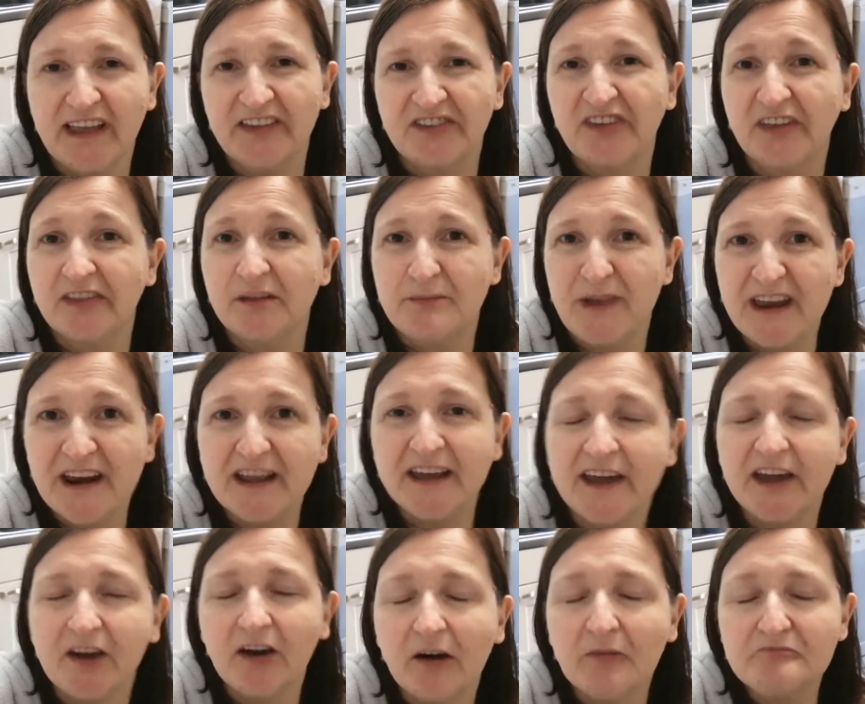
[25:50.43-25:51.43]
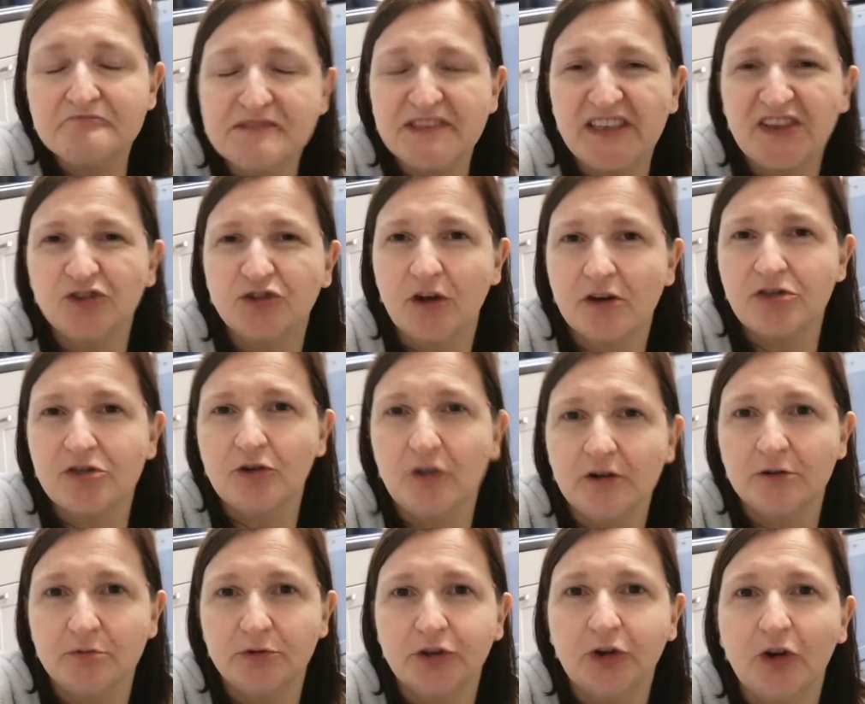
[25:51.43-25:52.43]
it's an American company so I
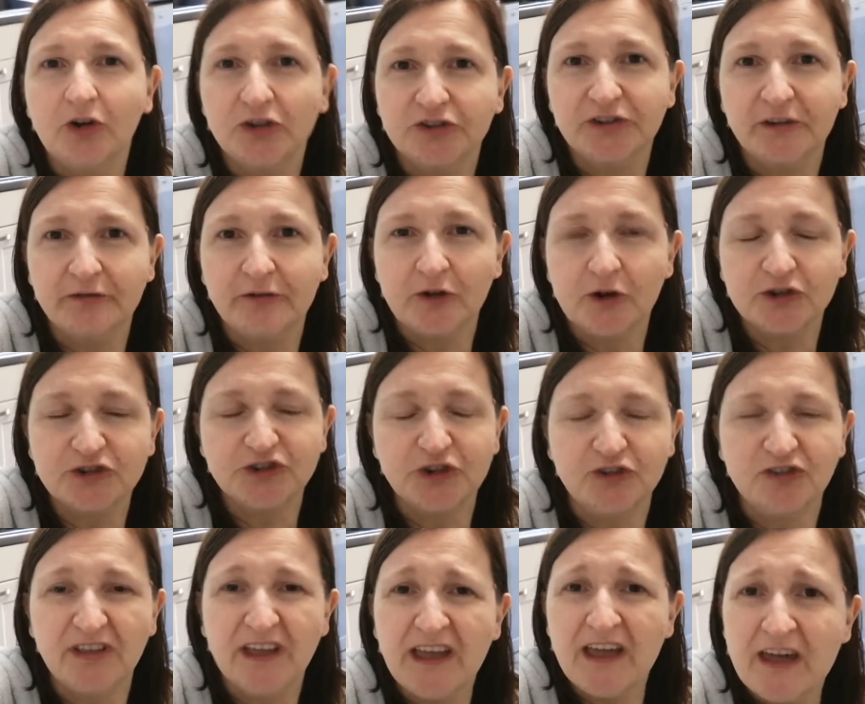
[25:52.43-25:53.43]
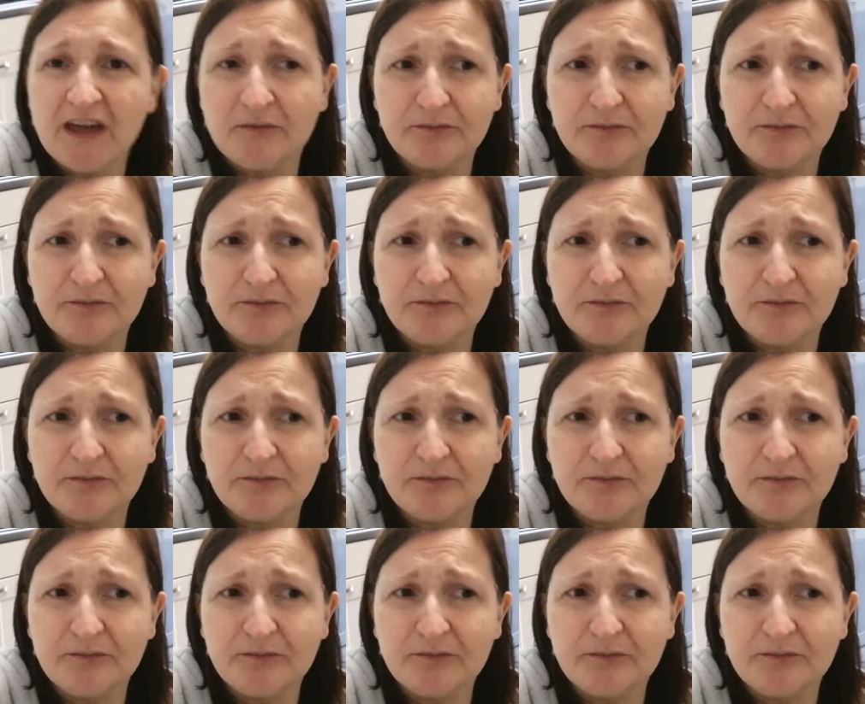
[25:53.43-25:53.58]
thought it would cost a fortune